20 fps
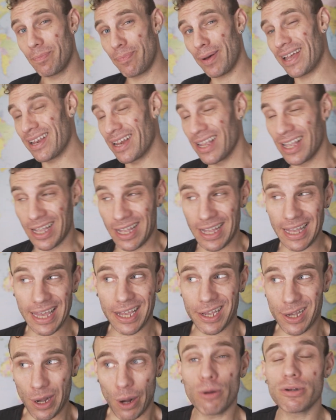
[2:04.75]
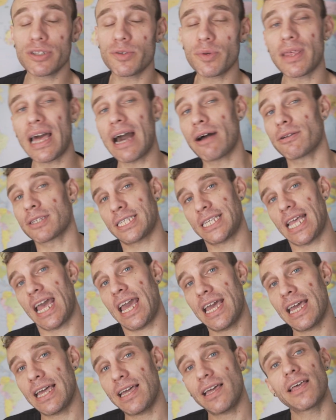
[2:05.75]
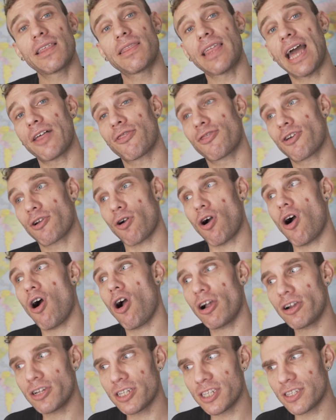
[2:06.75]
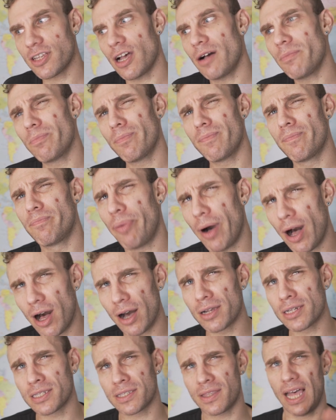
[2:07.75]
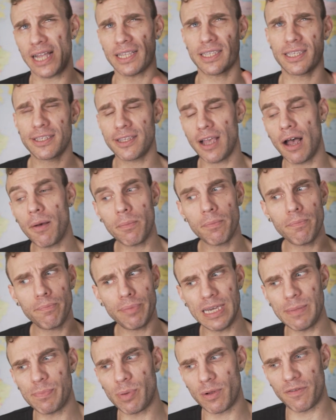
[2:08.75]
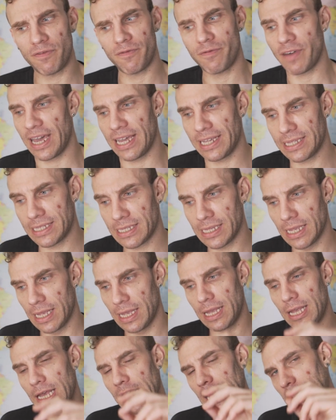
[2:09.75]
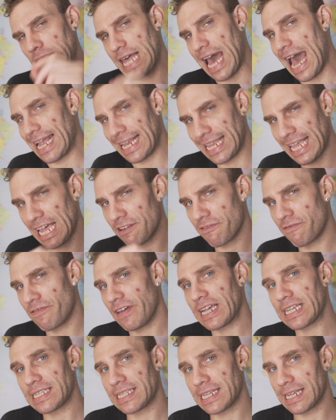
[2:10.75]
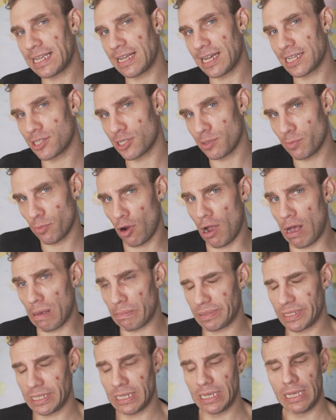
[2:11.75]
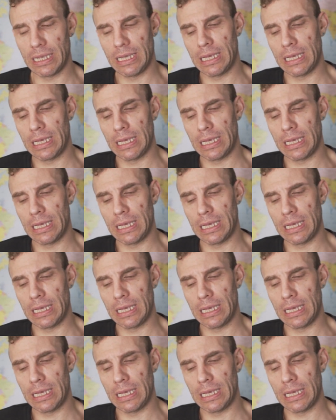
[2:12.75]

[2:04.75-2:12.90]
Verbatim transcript: but it goes without saying that there are some bugs that some people face that get fixed in custom ROMs.